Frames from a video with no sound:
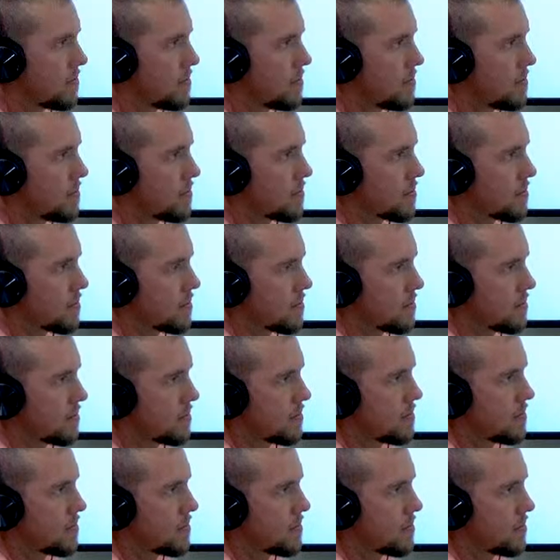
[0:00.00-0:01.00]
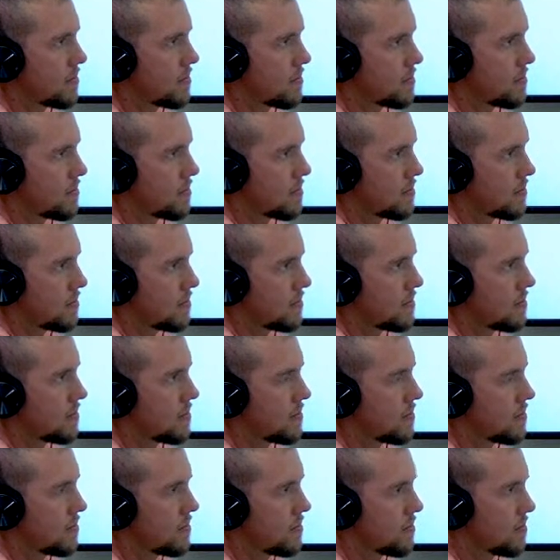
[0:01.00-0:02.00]

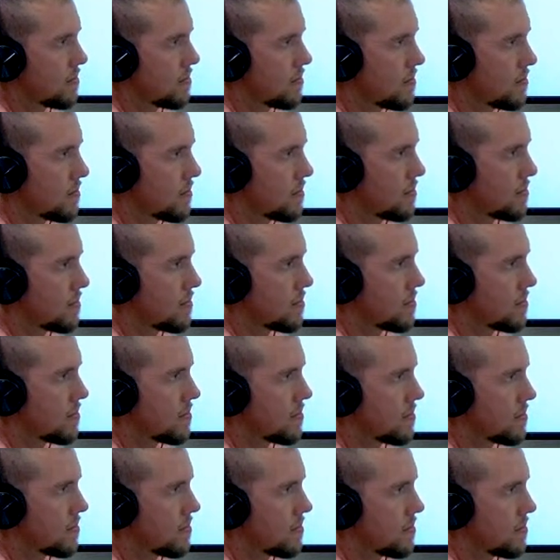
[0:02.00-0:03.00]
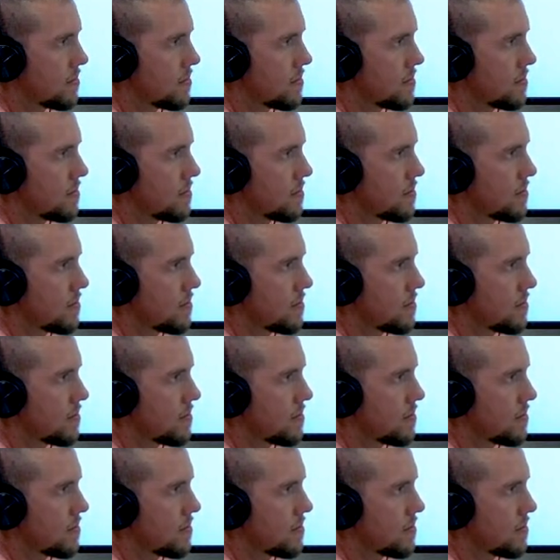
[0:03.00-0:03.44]
(not speaking)